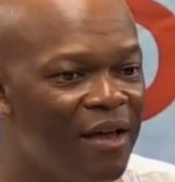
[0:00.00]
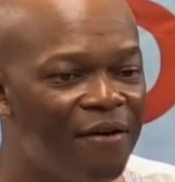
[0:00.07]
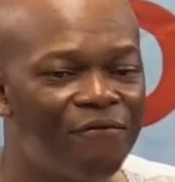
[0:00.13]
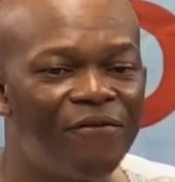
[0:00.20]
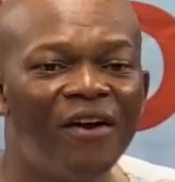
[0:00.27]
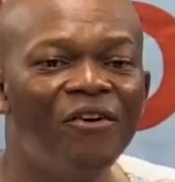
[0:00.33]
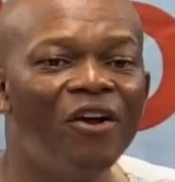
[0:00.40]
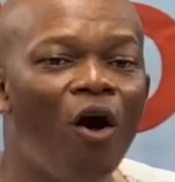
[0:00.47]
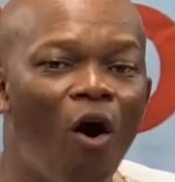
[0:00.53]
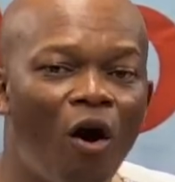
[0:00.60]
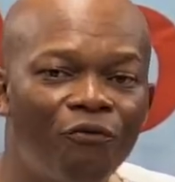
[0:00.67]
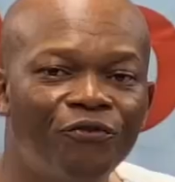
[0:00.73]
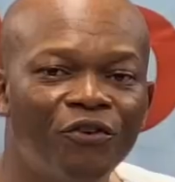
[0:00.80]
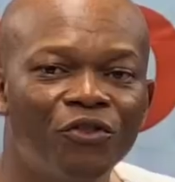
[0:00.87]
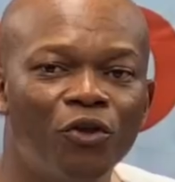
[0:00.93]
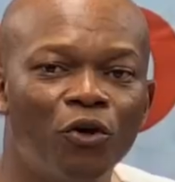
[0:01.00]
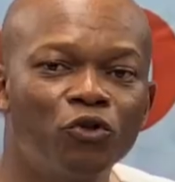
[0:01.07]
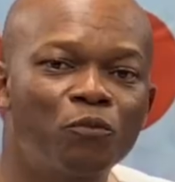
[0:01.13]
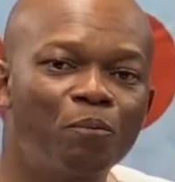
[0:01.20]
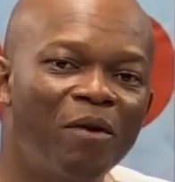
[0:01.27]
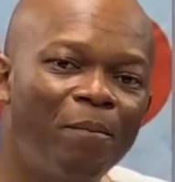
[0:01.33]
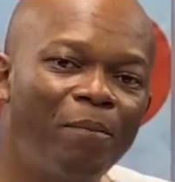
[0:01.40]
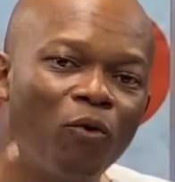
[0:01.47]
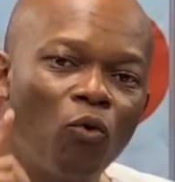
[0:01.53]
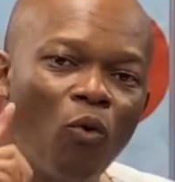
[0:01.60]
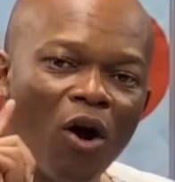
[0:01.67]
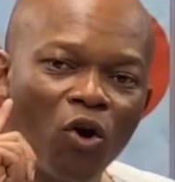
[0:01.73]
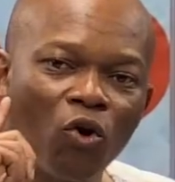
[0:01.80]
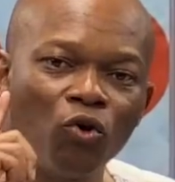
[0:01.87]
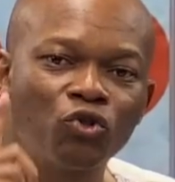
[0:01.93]
Very often, those people who
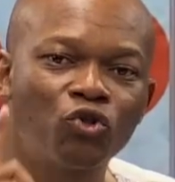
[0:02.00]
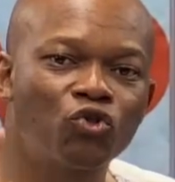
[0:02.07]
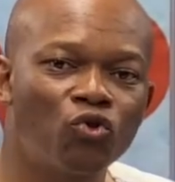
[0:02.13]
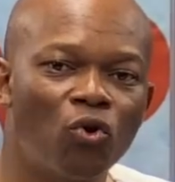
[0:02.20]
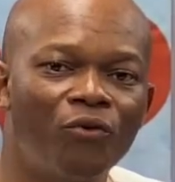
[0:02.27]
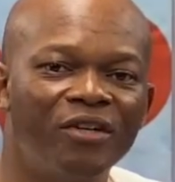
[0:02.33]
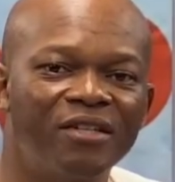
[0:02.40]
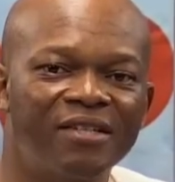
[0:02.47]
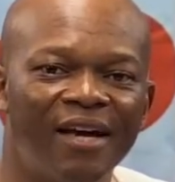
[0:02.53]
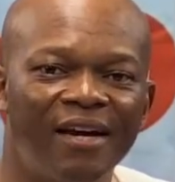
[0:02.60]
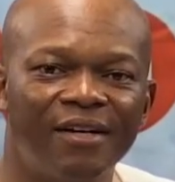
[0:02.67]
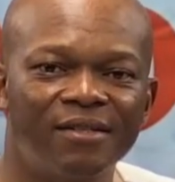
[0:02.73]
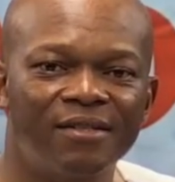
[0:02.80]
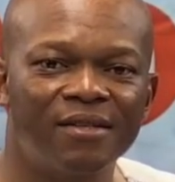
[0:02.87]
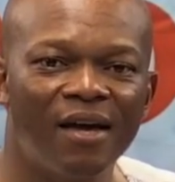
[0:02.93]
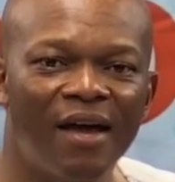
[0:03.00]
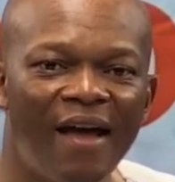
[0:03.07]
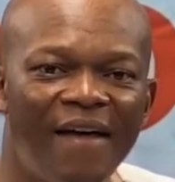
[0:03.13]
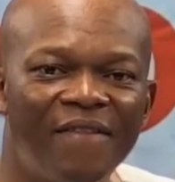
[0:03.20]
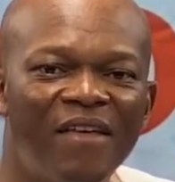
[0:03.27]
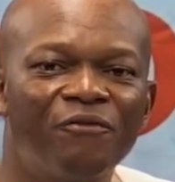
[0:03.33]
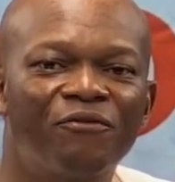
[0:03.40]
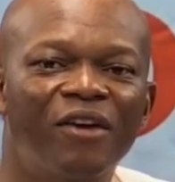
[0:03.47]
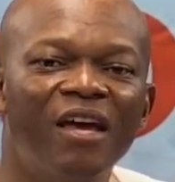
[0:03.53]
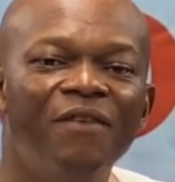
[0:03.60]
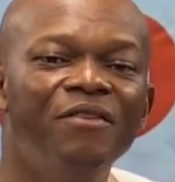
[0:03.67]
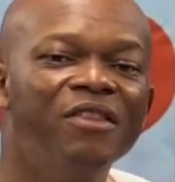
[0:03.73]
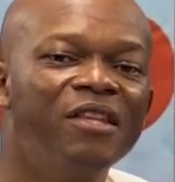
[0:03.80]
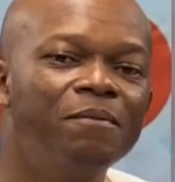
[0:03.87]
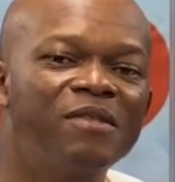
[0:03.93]
are good storytellers, they've
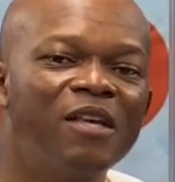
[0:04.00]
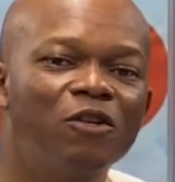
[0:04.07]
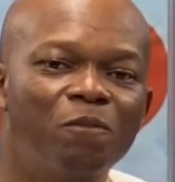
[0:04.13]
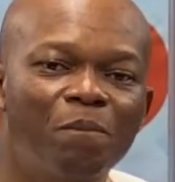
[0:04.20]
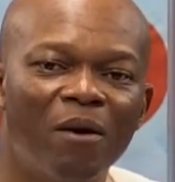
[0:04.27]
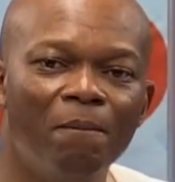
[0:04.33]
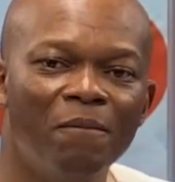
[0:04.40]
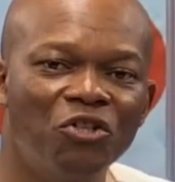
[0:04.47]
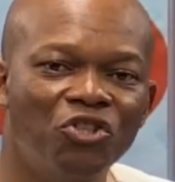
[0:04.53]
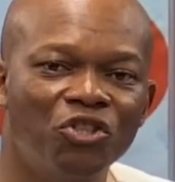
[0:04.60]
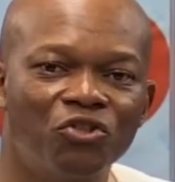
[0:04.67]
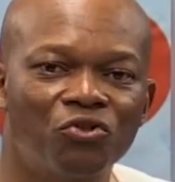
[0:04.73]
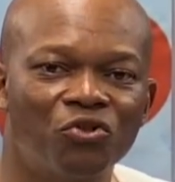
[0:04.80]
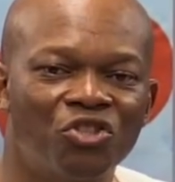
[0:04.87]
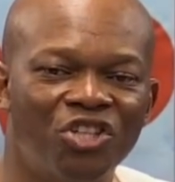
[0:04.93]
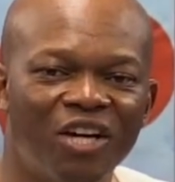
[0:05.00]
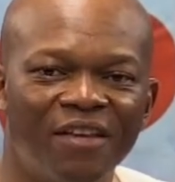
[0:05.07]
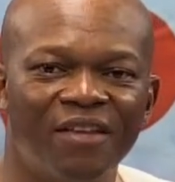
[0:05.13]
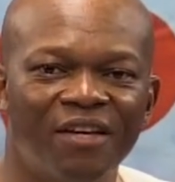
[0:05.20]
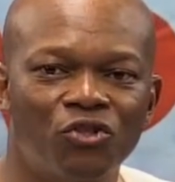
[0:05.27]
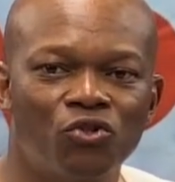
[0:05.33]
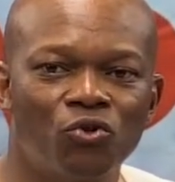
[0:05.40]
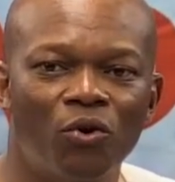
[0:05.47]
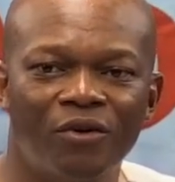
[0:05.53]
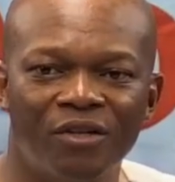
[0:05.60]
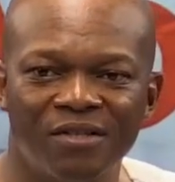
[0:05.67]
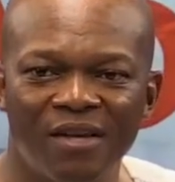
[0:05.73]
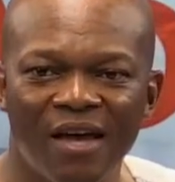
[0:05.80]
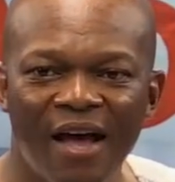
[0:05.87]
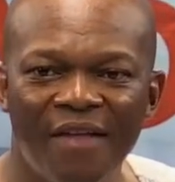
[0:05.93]
given themselves permission to share their
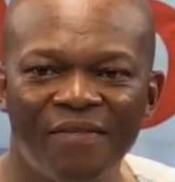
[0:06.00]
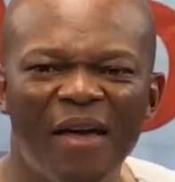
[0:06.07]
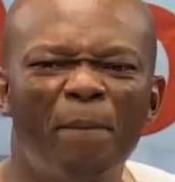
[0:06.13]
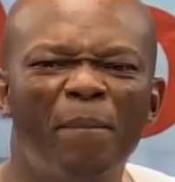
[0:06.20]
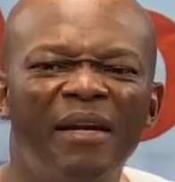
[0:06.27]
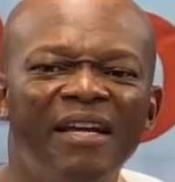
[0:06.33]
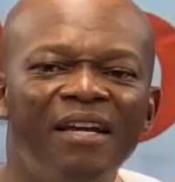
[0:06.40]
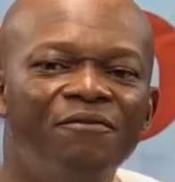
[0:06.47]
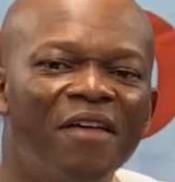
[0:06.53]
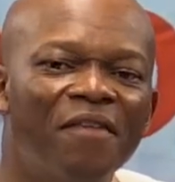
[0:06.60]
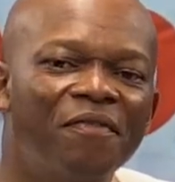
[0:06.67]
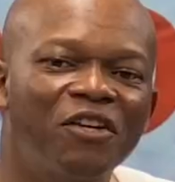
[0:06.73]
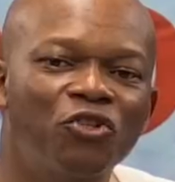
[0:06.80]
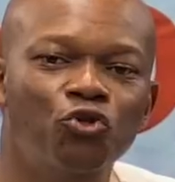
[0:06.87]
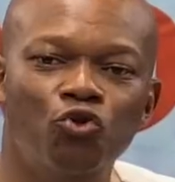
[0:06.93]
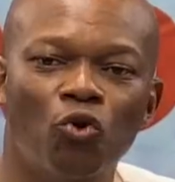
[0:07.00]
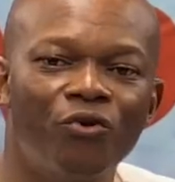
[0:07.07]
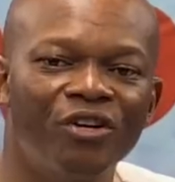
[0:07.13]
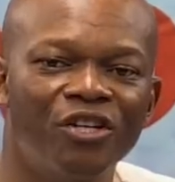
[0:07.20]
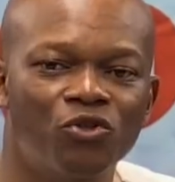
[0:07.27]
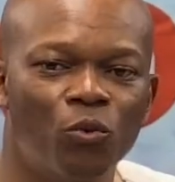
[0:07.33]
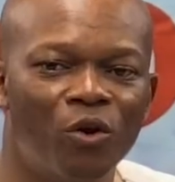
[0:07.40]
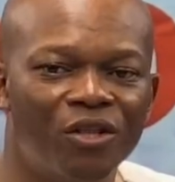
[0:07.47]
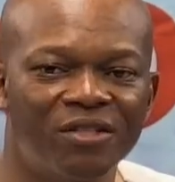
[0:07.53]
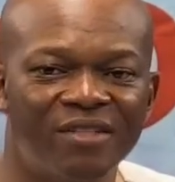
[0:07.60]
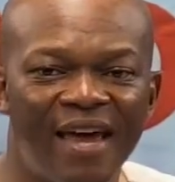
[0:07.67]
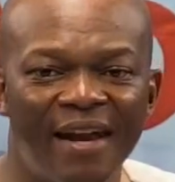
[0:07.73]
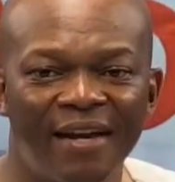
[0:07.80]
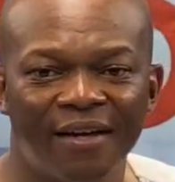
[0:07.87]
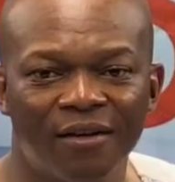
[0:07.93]
stories. They believe that their story is worth
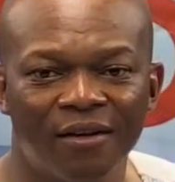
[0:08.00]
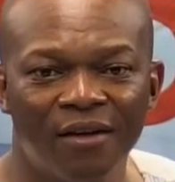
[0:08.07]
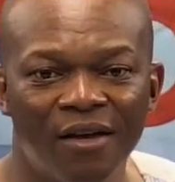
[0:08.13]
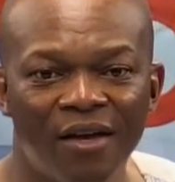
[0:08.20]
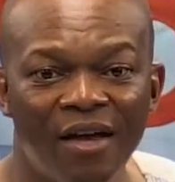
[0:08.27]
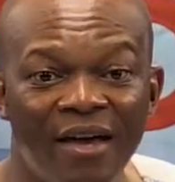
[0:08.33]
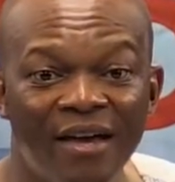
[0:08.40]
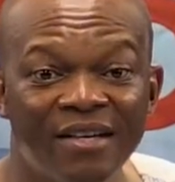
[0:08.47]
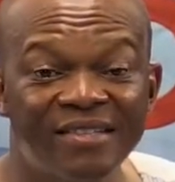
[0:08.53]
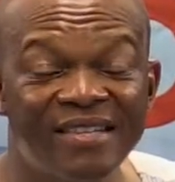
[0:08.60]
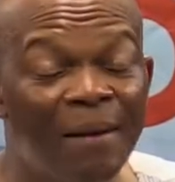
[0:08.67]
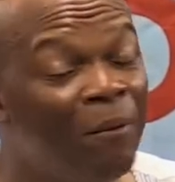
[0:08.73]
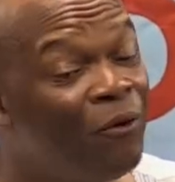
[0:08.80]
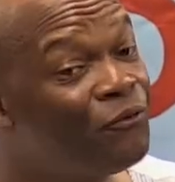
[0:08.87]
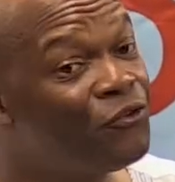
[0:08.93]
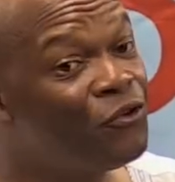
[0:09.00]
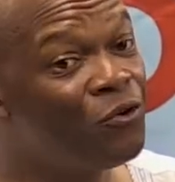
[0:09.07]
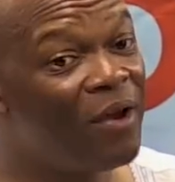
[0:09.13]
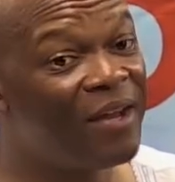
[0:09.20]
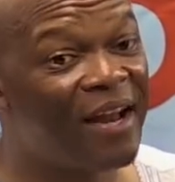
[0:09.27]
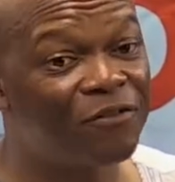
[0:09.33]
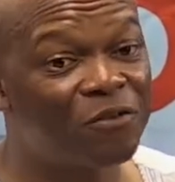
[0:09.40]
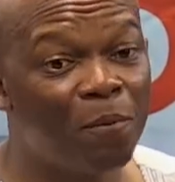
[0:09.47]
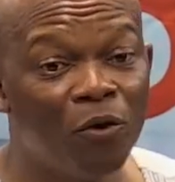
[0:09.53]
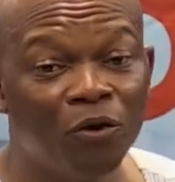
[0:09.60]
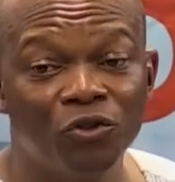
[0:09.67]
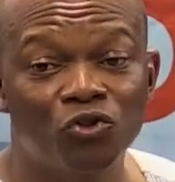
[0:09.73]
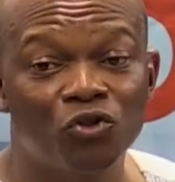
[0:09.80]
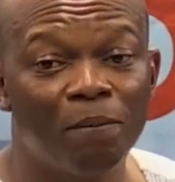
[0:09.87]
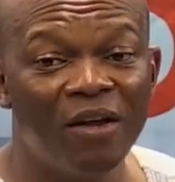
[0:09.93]
telling. Some of you, and I've
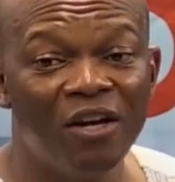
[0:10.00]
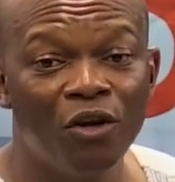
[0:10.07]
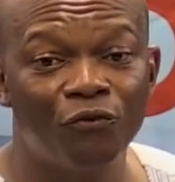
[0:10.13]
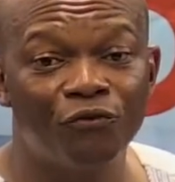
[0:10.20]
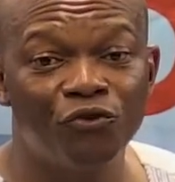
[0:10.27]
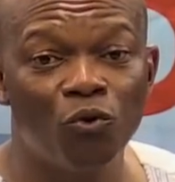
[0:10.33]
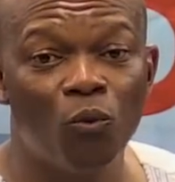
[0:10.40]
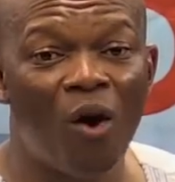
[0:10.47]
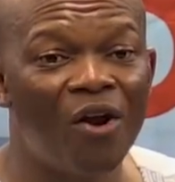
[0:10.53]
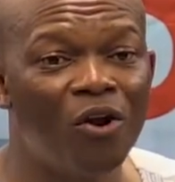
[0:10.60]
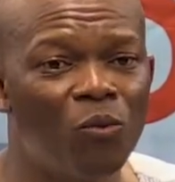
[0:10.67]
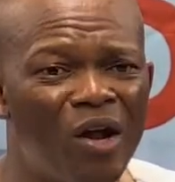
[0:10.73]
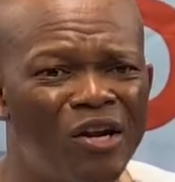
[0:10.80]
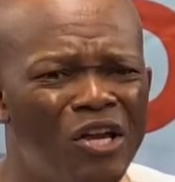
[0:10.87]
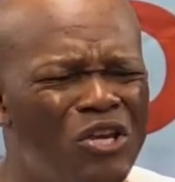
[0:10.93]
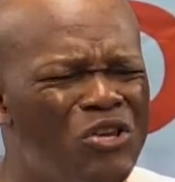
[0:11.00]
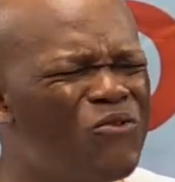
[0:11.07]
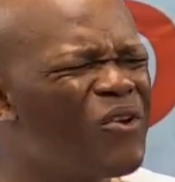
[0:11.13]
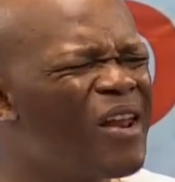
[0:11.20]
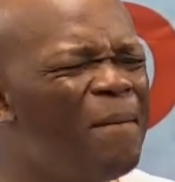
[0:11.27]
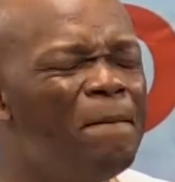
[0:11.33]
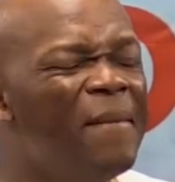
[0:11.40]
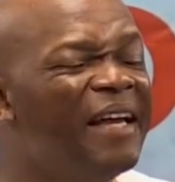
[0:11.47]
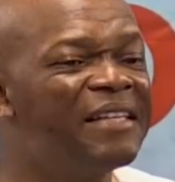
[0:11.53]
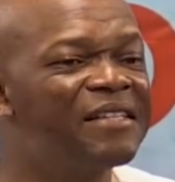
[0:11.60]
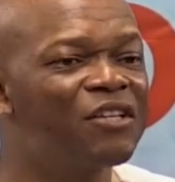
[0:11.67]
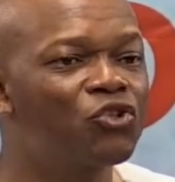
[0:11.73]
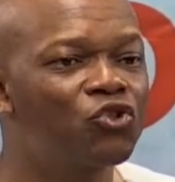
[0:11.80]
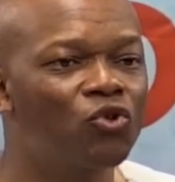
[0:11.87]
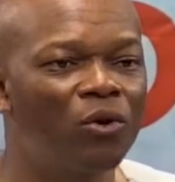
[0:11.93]
spoken to many of you one-on-one, you've got
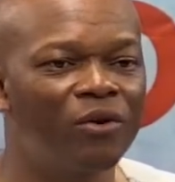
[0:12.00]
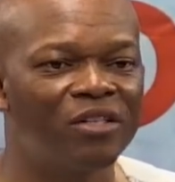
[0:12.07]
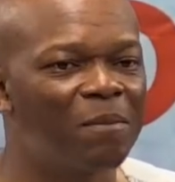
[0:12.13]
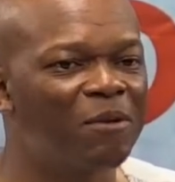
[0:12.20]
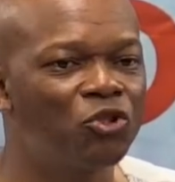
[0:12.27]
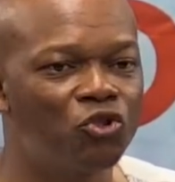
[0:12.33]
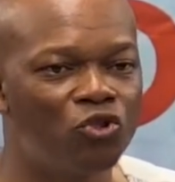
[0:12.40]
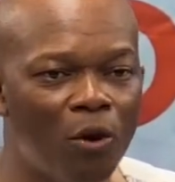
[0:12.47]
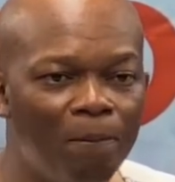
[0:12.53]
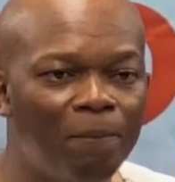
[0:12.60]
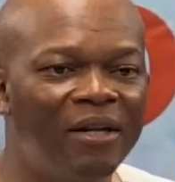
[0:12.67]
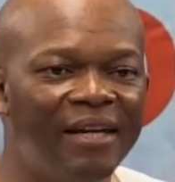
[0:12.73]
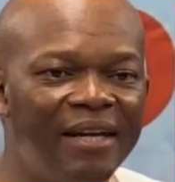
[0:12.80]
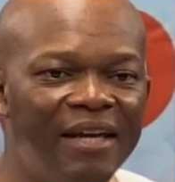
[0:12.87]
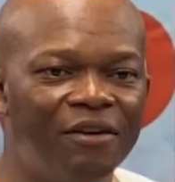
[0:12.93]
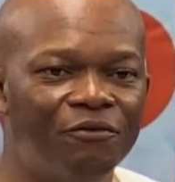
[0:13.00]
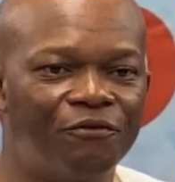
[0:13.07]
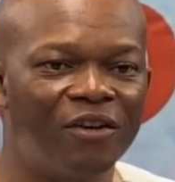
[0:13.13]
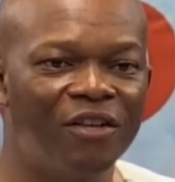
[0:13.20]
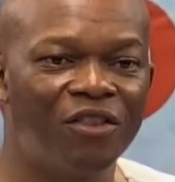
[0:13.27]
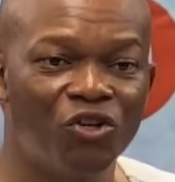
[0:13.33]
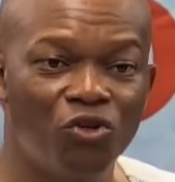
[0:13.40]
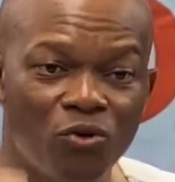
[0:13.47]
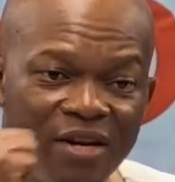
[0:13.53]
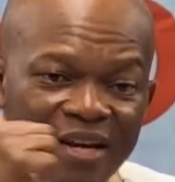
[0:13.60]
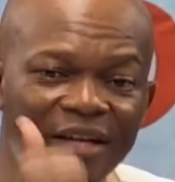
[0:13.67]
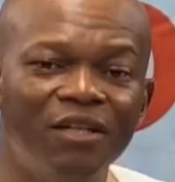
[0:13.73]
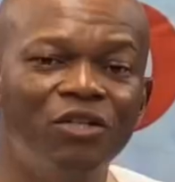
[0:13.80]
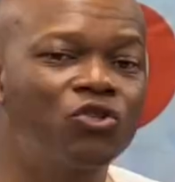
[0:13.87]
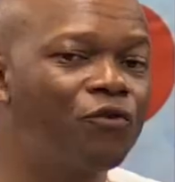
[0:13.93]
amazing stories, but you don't believe in the
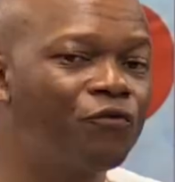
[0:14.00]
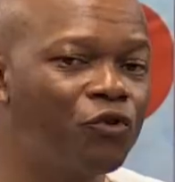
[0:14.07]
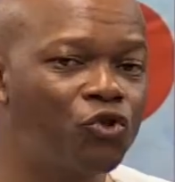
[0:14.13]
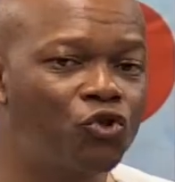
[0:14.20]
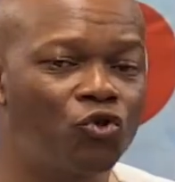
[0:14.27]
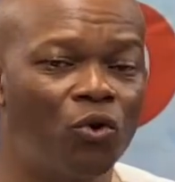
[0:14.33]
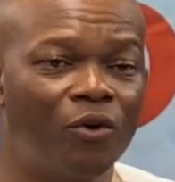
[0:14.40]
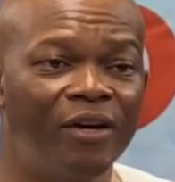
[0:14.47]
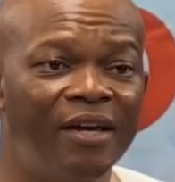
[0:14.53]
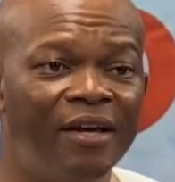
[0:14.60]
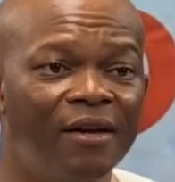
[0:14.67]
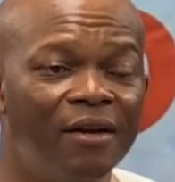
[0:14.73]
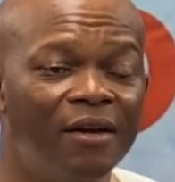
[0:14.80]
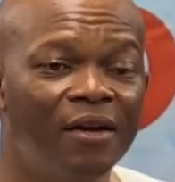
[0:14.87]
uniqueness of your story,